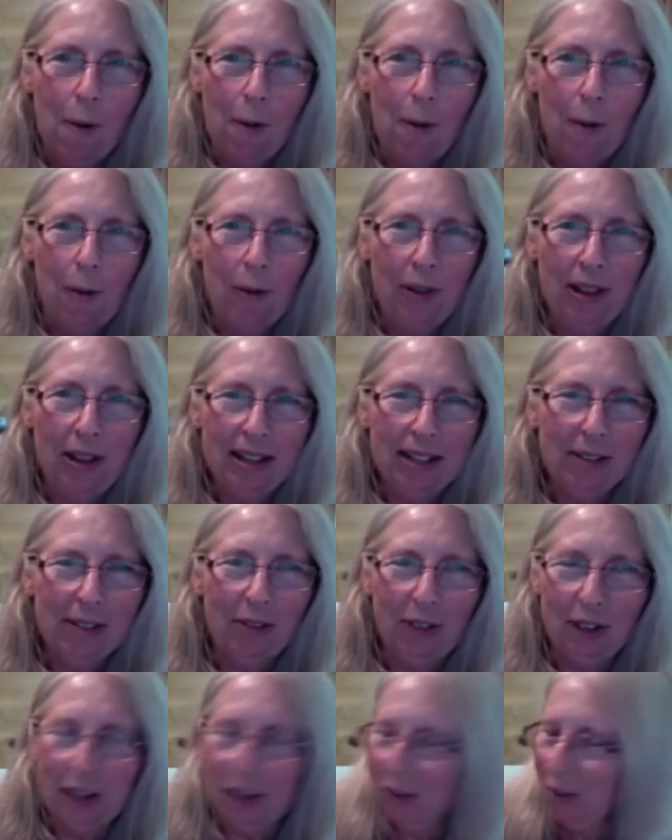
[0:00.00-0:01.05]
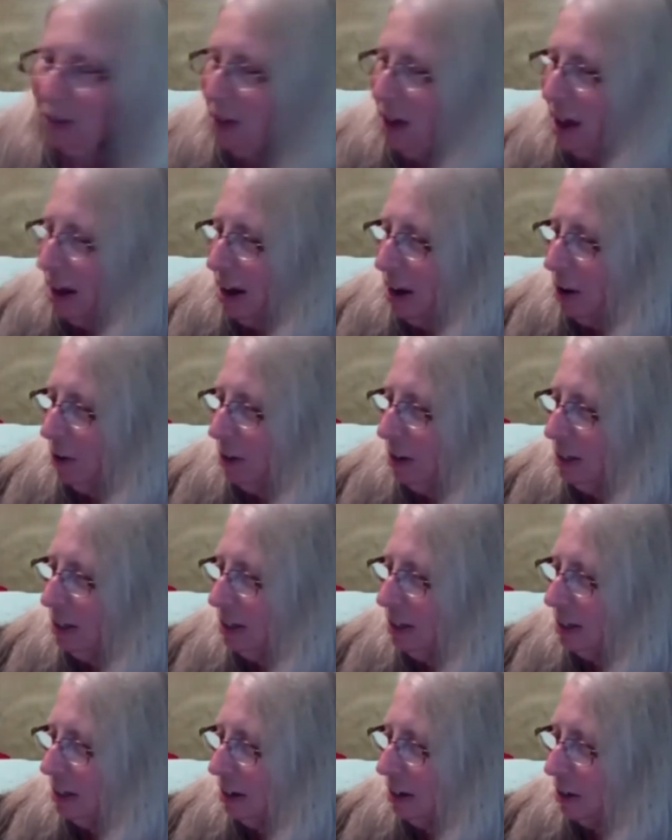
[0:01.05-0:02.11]
Let's figure that out. Let's
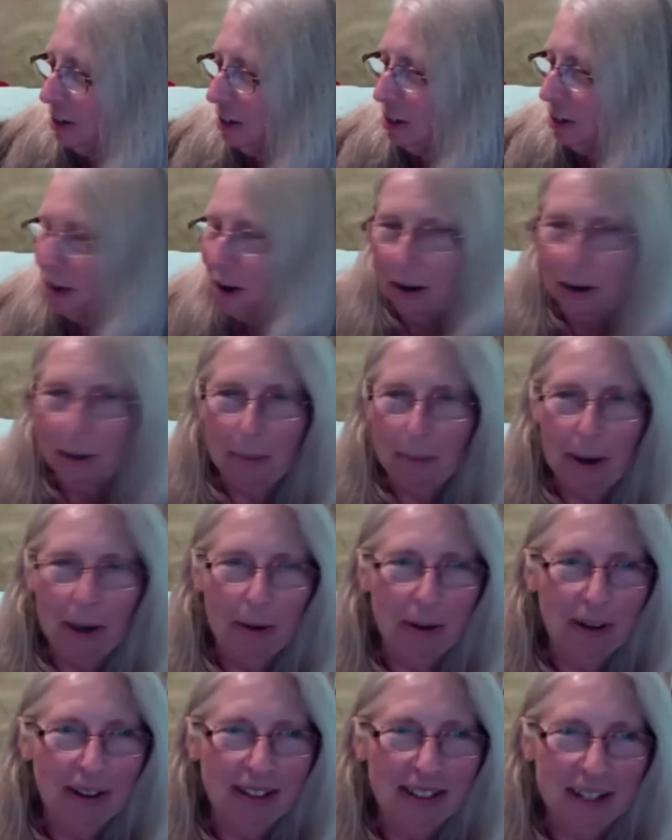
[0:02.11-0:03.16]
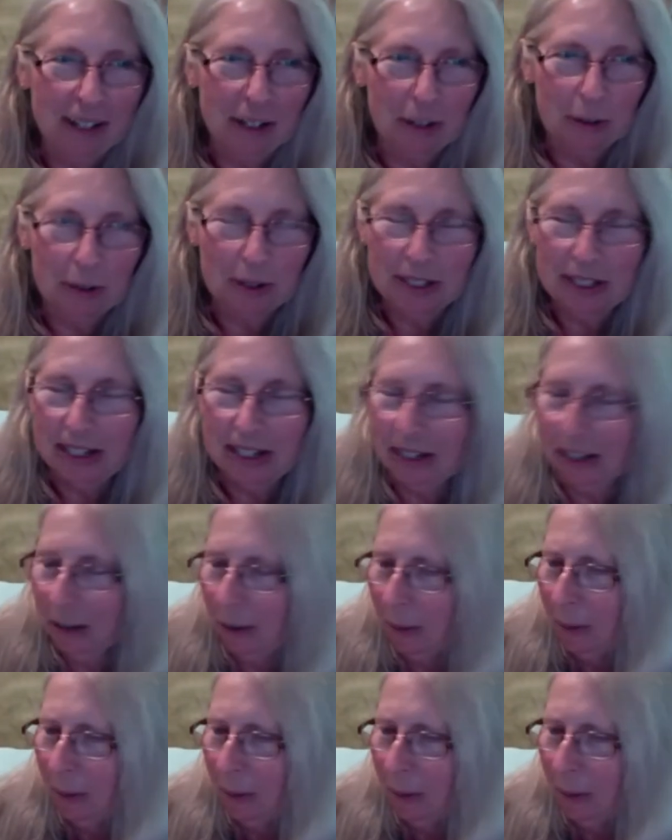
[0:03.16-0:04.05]
start to talk about electricity a little bit.